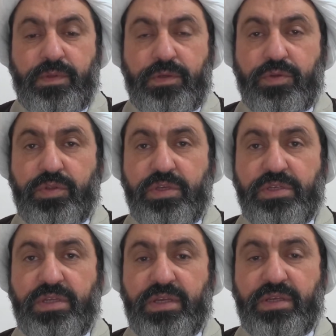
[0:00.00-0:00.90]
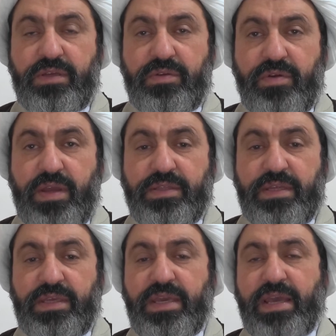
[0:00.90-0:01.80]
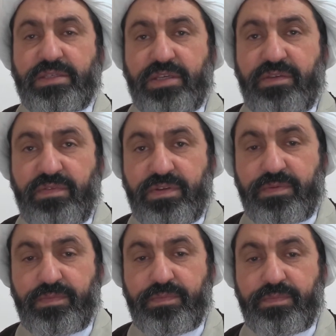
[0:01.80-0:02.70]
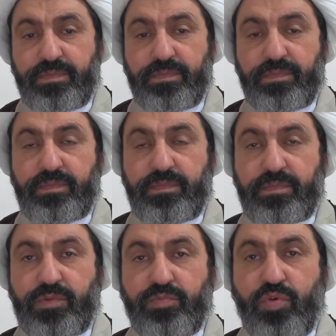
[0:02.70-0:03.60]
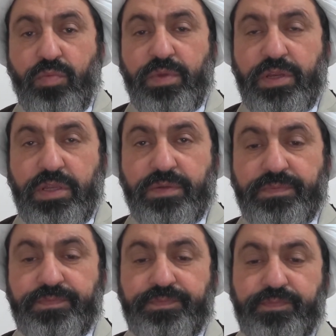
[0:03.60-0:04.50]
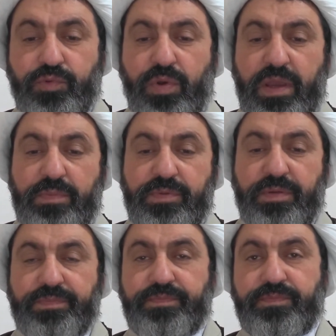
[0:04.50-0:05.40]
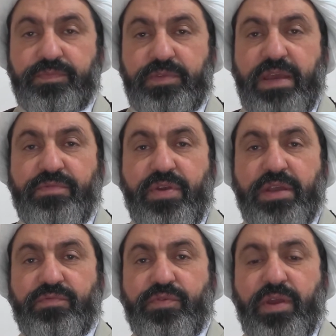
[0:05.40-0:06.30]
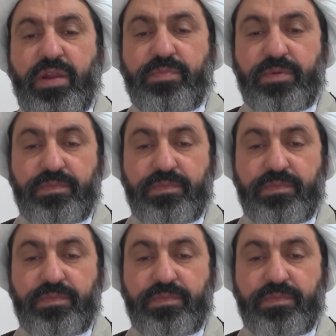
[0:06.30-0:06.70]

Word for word: So this is the right that he has given to mu'minin to help them. They have right for help.